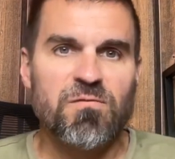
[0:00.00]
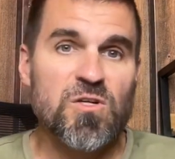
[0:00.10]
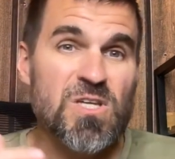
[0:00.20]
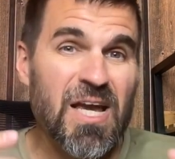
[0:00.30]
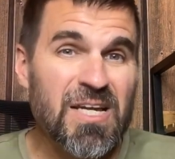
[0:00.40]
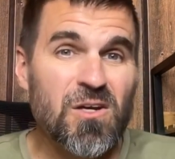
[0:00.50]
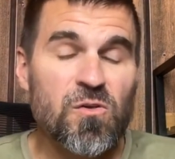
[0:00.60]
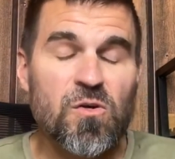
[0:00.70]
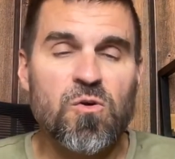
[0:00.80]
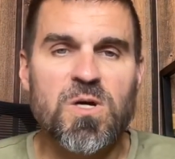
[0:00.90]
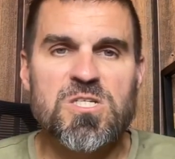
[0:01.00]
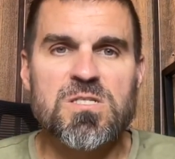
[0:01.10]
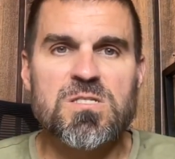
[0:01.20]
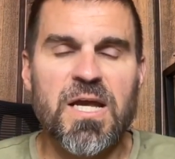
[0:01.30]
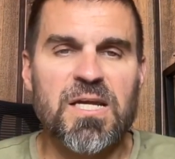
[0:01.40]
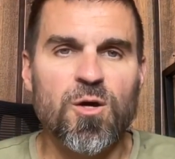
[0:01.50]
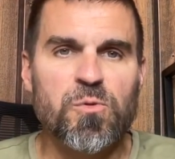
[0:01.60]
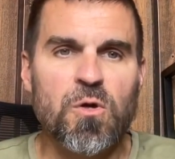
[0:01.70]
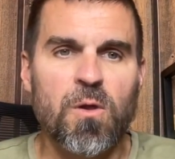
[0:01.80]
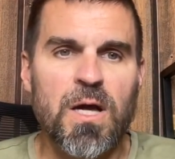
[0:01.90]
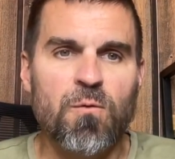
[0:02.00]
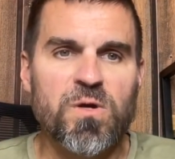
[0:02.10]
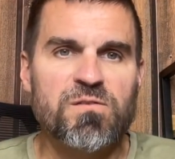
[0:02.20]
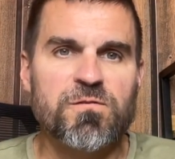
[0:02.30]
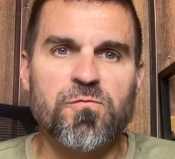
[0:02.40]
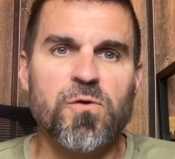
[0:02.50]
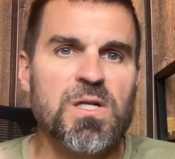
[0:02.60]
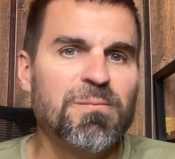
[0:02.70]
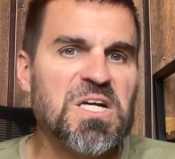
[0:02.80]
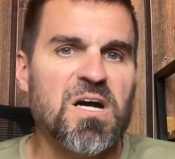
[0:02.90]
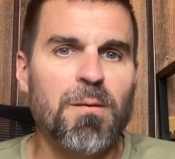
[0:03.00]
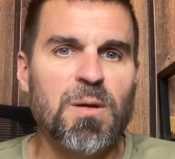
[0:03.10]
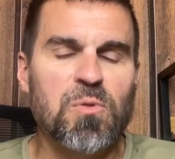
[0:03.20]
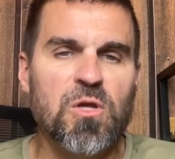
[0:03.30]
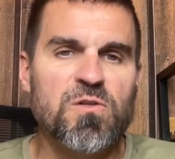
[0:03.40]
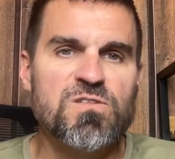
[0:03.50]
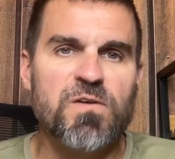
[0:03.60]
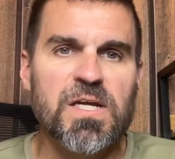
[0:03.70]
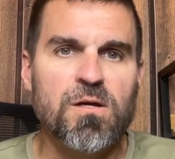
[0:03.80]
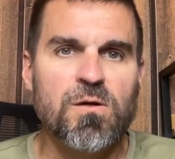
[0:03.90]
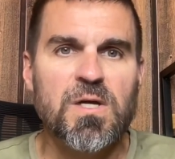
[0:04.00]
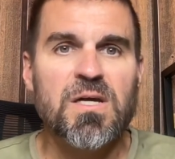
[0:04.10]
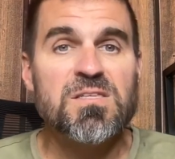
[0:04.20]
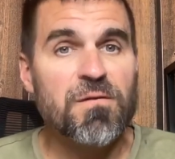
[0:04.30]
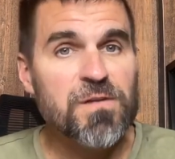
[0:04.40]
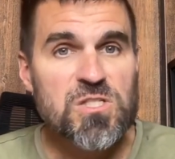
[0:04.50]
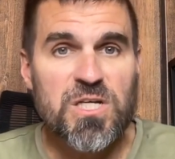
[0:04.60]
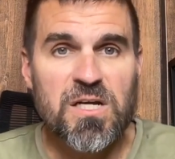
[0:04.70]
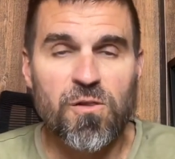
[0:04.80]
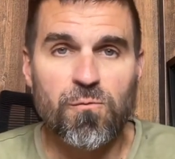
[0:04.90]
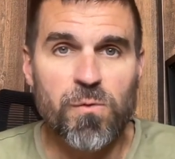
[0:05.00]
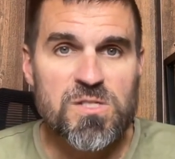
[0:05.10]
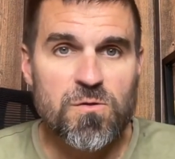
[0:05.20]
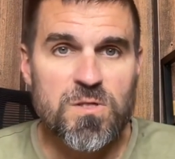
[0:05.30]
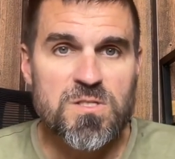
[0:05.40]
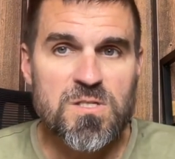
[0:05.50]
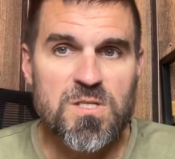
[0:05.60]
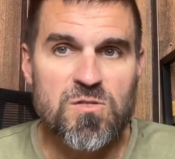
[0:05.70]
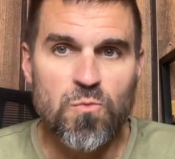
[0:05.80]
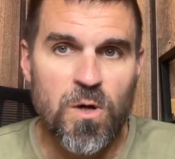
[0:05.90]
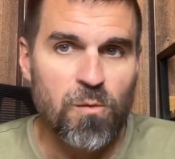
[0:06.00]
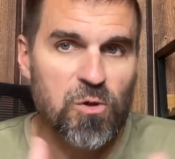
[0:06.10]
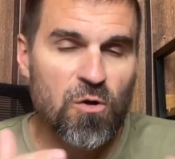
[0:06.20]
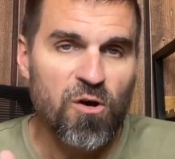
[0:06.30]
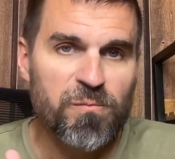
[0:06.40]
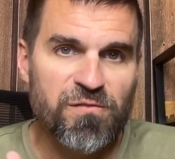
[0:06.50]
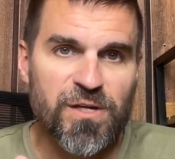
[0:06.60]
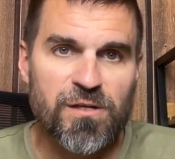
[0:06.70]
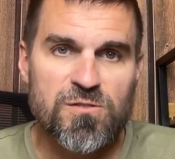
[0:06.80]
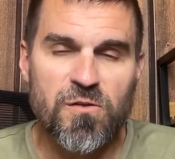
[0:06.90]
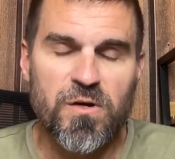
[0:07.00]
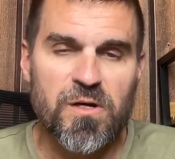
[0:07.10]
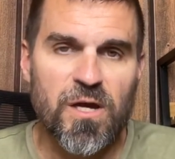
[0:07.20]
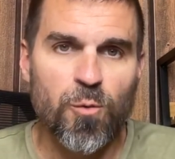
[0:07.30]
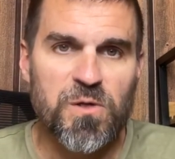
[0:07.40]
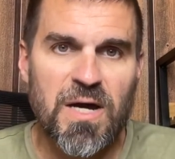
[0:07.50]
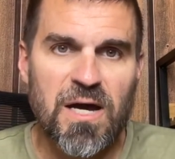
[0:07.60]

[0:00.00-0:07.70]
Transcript: there's any other questions I can help you all out with, feel free to leave me a comment below this video. Definitely check out the resources as well below. All my videos are there to help you